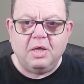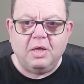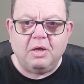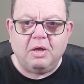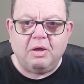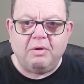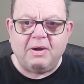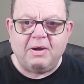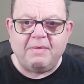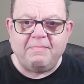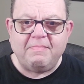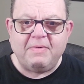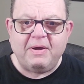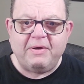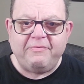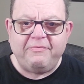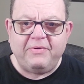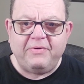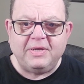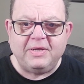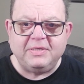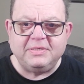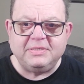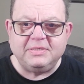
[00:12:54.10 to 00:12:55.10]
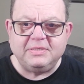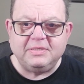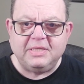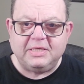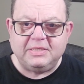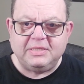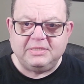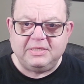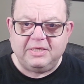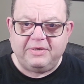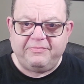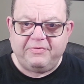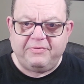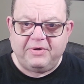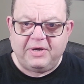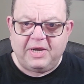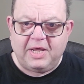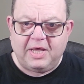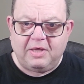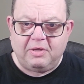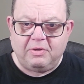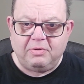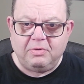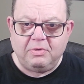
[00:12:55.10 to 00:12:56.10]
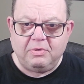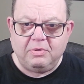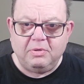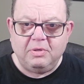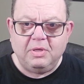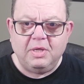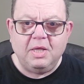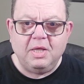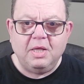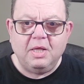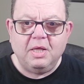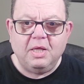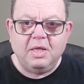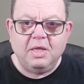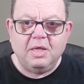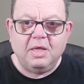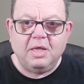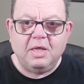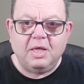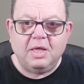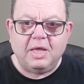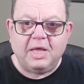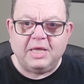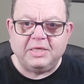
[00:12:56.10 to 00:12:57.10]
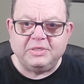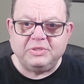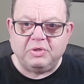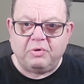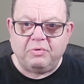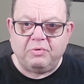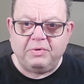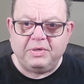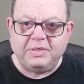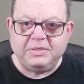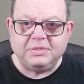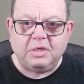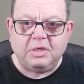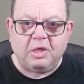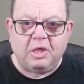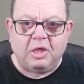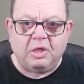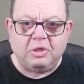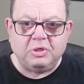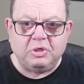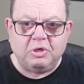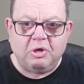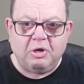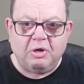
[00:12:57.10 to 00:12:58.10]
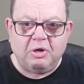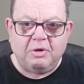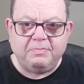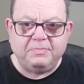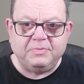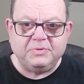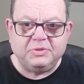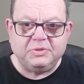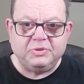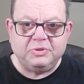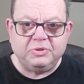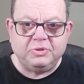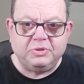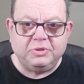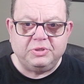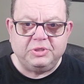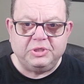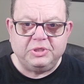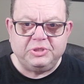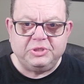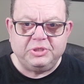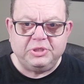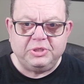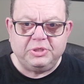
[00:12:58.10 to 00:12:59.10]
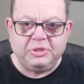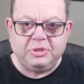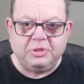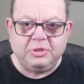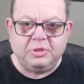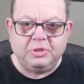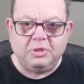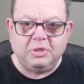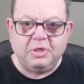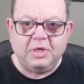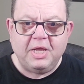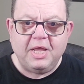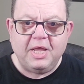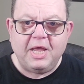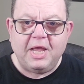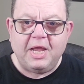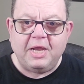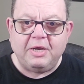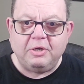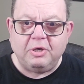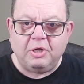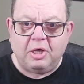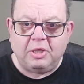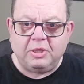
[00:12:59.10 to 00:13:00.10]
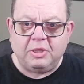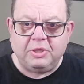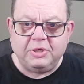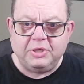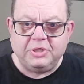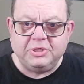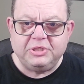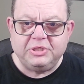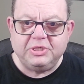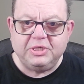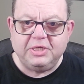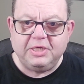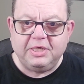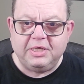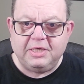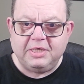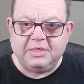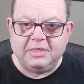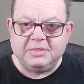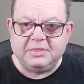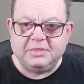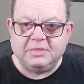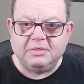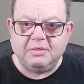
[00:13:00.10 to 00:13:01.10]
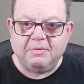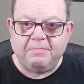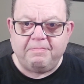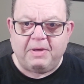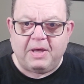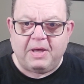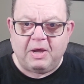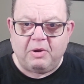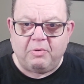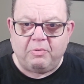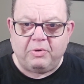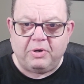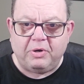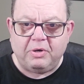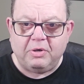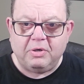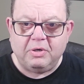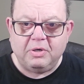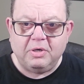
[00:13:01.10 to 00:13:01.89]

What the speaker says: All right, my friends, that's it for now. As always, all carbs turn to sugar, and knowledge is power.